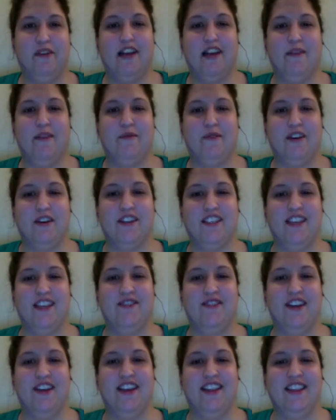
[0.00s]
We're going to see if we
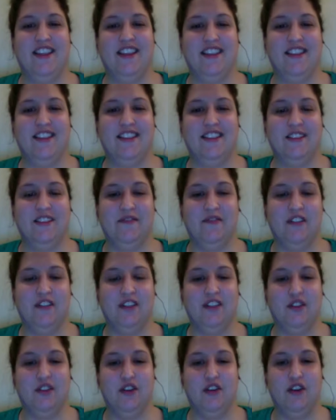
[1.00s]
can get this.
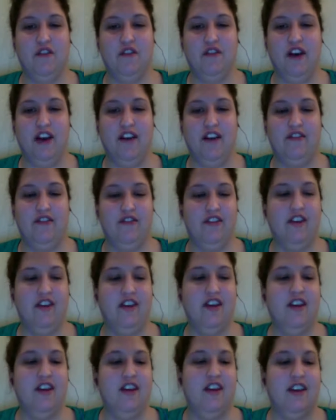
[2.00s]
So 35
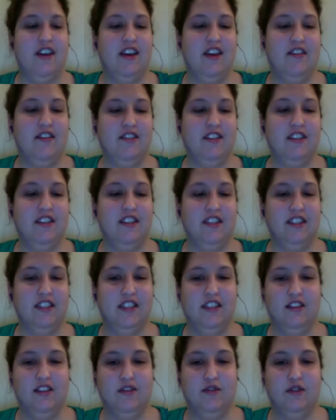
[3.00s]
gives us the
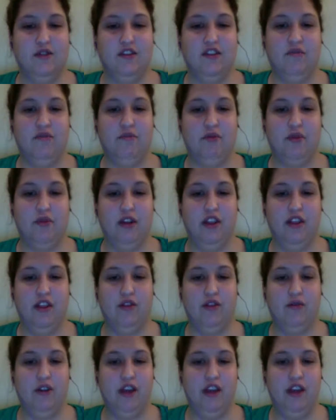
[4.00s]
z-score of
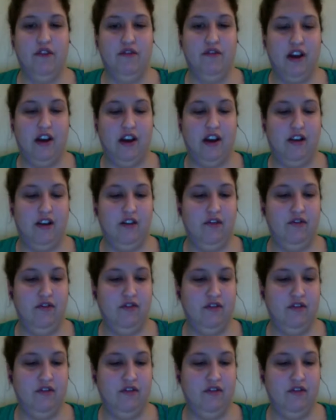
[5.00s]
0.385.